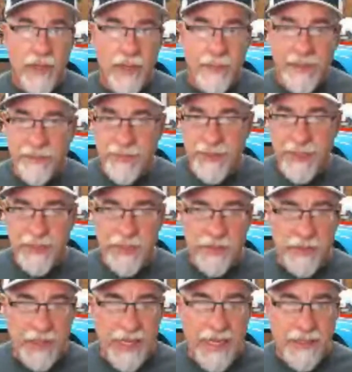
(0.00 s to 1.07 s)
I mean, there was extra
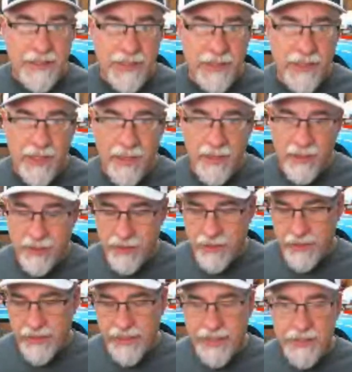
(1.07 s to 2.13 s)
glass in there,
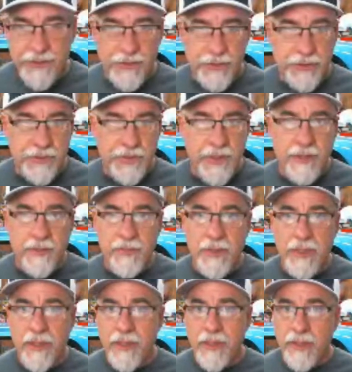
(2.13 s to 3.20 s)
extra trim,